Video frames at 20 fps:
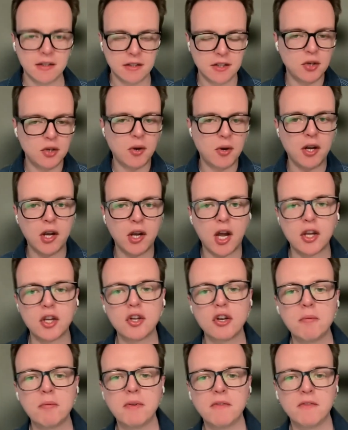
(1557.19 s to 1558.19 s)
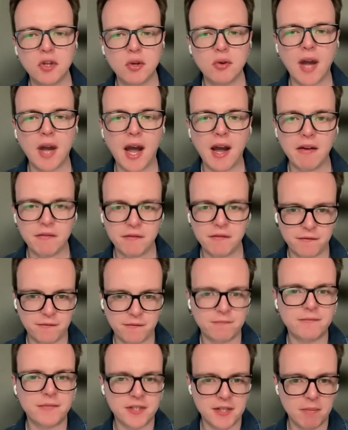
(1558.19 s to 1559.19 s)
you know, a group of you have
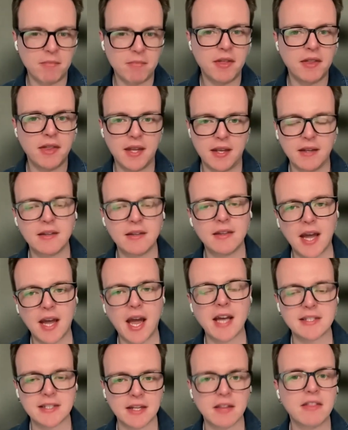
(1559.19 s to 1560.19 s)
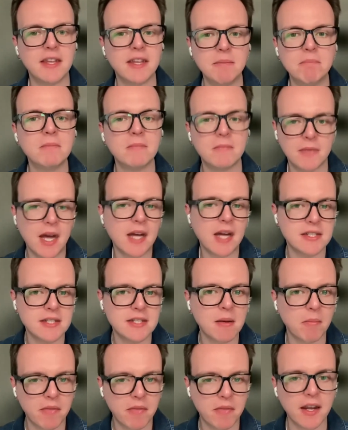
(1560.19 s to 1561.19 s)
something that has a theme, that has
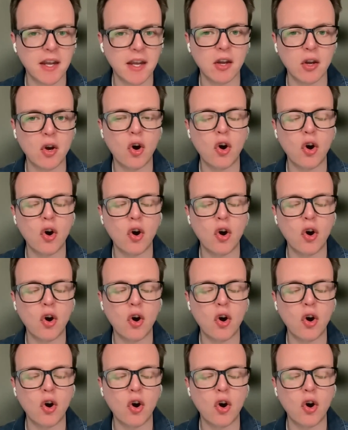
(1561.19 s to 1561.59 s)
something in